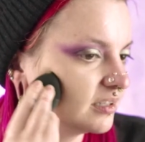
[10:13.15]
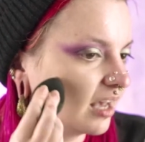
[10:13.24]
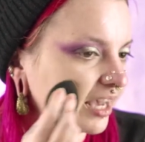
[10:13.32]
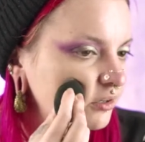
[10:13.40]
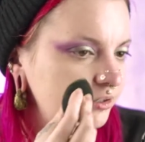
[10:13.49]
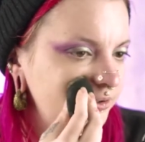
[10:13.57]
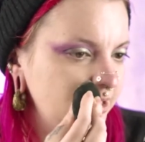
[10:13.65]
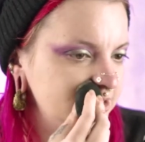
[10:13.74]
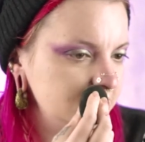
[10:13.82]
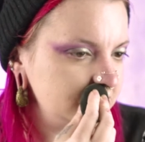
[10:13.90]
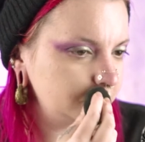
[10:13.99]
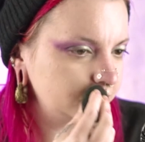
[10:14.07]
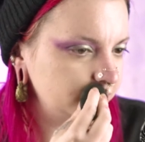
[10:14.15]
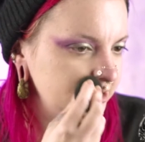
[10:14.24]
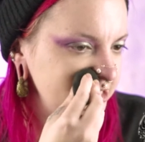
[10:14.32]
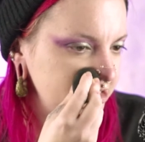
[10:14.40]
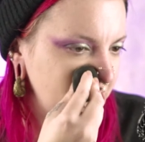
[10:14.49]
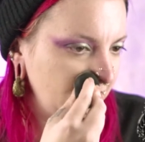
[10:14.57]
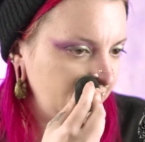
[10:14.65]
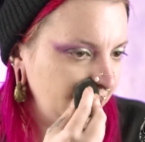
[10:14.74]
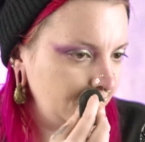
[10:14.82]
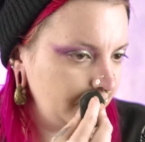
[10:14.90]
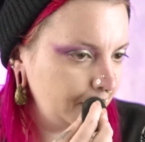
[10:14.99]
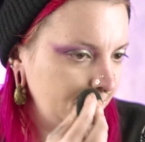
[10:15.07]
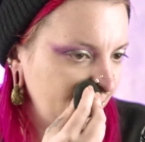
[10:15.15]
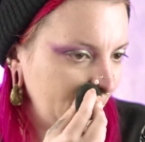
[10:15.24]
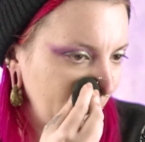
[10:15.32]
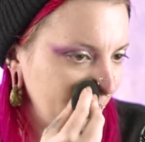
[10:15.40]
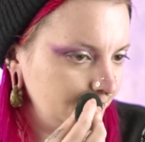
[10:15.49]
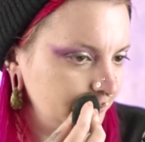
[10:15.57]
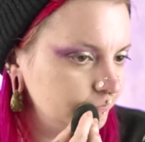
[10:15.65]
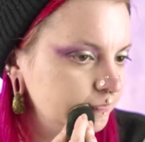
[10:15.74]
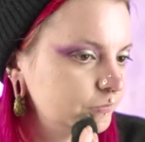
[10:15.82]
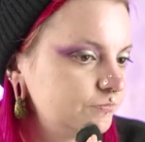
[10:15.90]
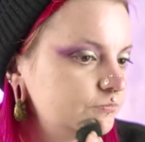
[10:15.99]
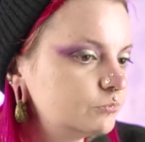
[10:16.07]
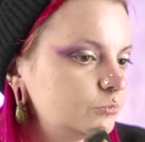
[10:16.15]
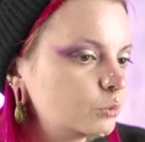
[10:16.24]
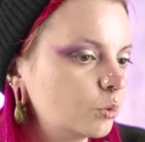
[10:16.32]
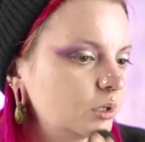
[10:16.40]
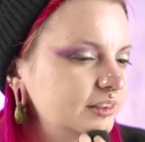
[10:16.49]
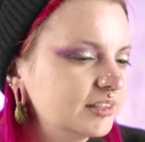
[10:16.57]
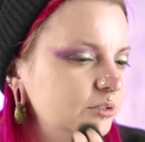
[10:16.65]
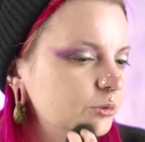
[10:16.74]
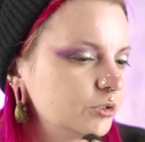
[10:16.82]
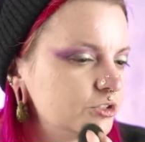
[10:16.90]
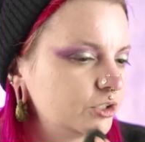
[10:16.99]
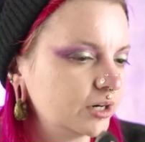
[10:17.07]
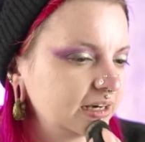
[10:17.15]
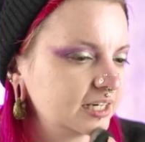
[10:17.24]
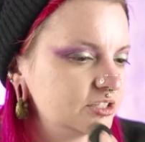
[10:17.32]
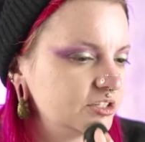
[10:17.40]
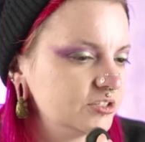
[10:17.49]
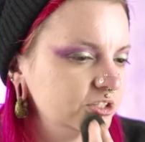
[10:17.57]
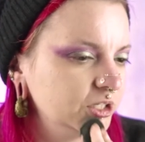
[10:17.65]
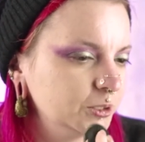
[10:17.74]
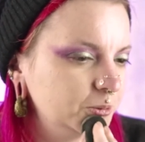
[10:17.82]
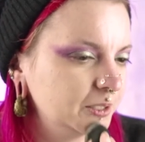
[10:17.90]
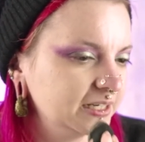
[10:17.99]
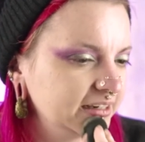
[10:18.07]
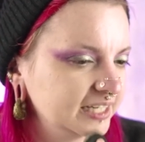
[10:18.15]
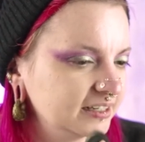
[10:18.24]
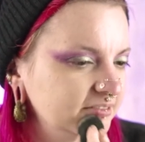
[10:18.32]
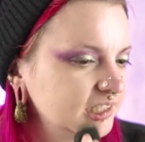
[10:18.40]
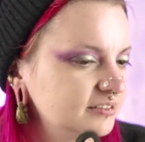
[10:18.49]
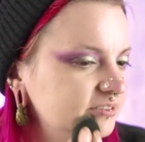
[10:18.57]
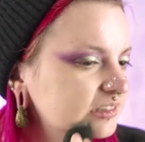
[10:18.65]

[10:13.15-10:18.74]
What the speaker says: don't know, I just appreciated what they were trying to do, and